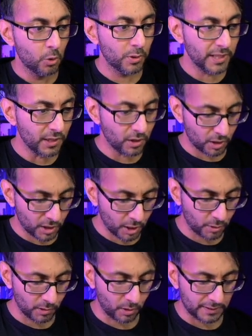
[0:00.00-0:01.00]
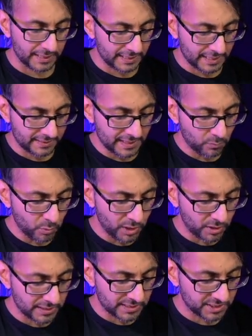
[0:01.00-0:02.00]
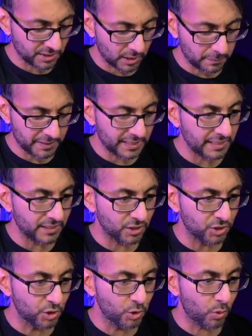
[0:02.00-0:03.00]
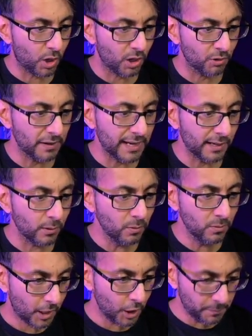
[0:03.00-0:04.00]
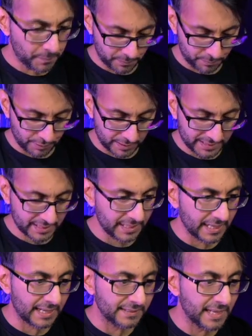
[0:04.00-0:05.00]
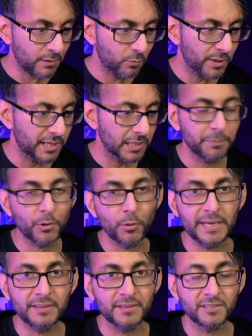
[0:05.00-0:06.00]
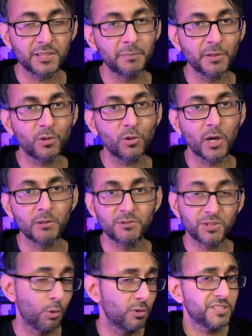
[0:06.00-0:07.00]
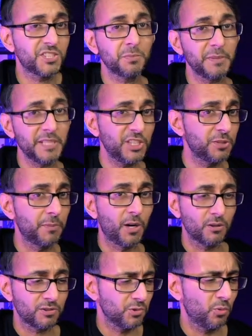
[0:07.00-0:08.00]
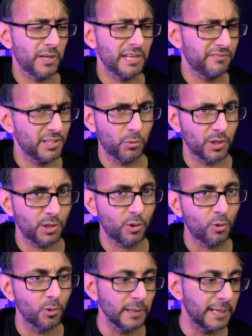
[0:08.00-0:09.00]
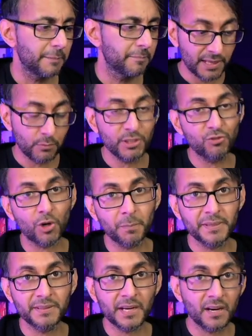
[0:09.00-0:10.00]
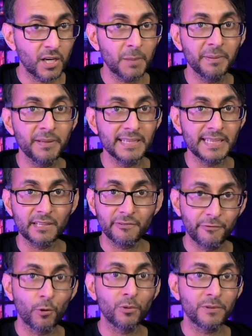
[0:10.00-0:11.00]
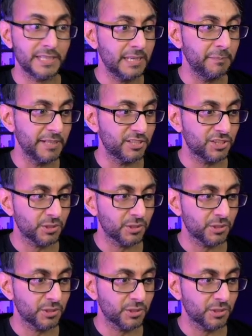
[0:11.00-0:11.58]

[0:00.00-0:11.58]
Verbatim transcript: We then got colon in, and then we are going to type in U R L, open bracket, and then we're going to put in the double quotes or the speech marks or whatever you want to call it. Then we drop in the hyperlink for the image.